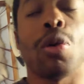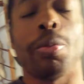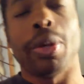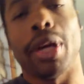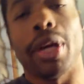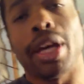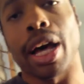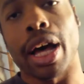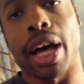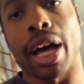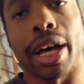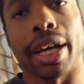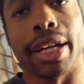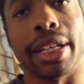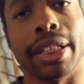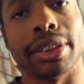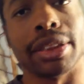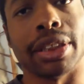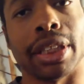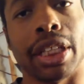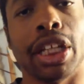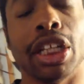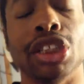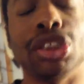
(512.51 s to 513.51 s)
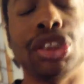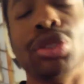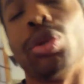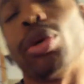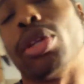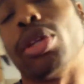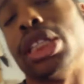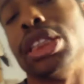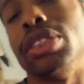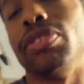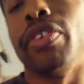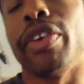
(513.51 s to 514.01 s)
Hope you guys
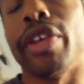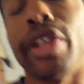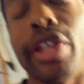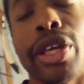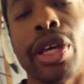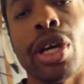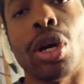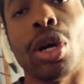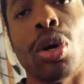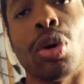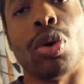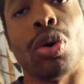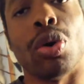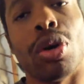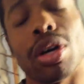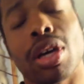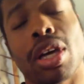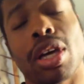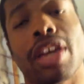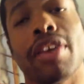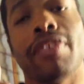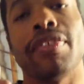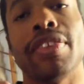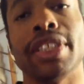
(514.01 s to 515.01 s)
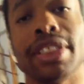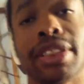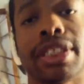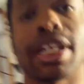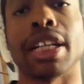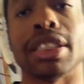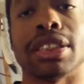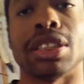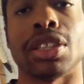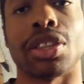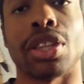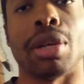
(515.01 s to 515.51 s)
enjoy this video. Give these
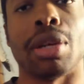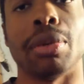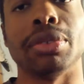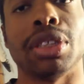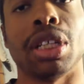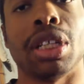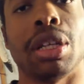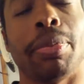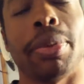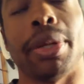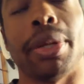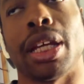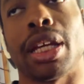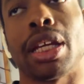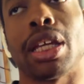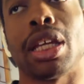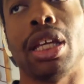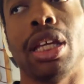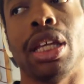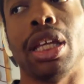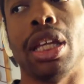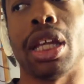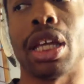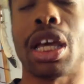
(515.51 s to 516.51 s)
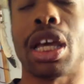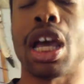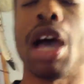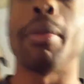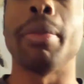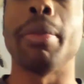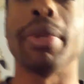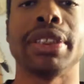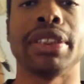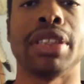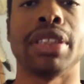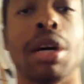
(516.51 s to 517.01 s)
guys a thumbs up in the, in the
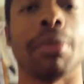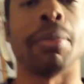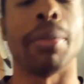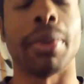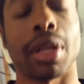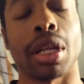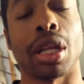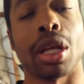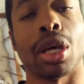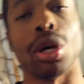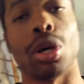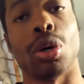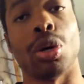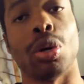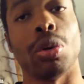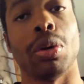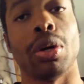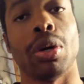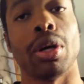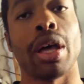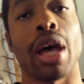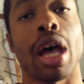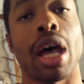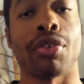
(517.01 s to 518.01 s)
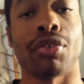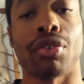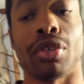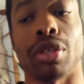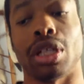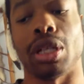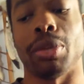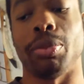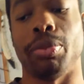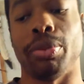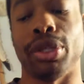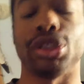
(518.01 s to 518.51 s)
comments down below. I
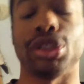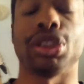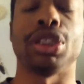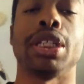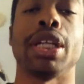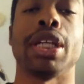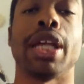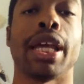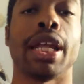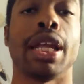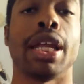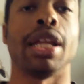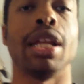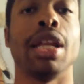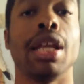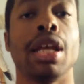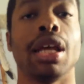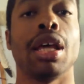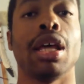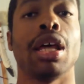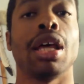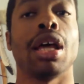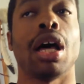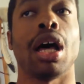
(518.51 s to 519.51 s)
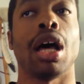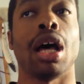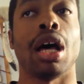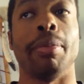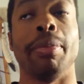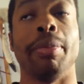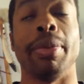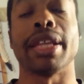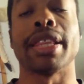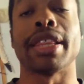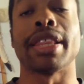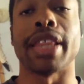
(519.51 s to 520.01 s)
really appreciate it. Uh,
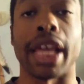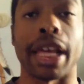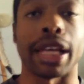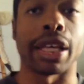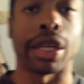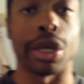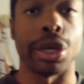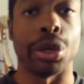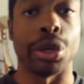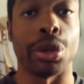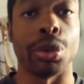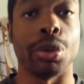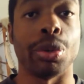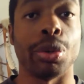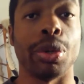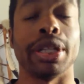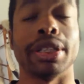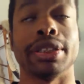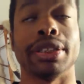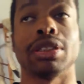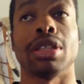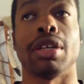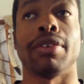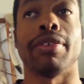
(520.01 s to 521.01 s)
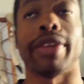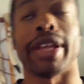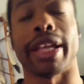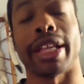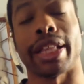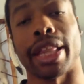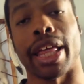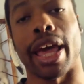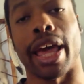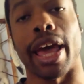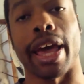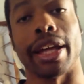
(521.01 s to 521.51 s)
big thank you and stuff
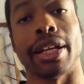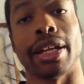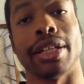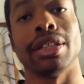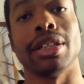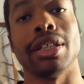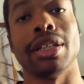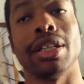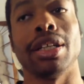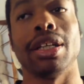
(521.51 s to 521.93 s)
like that.